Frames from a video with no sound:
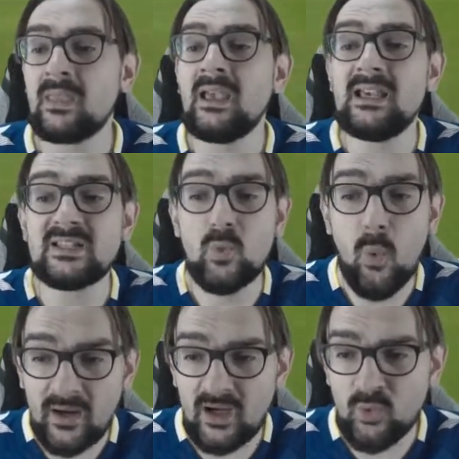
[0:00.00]
He's
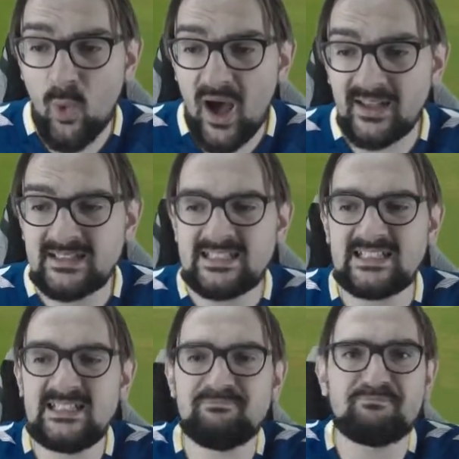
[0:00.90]
one-on-one,
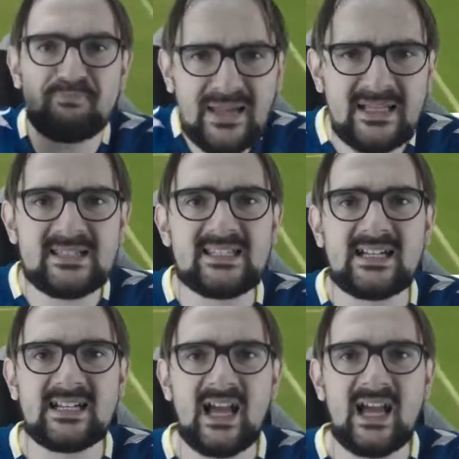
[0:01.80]
and he bangs it in,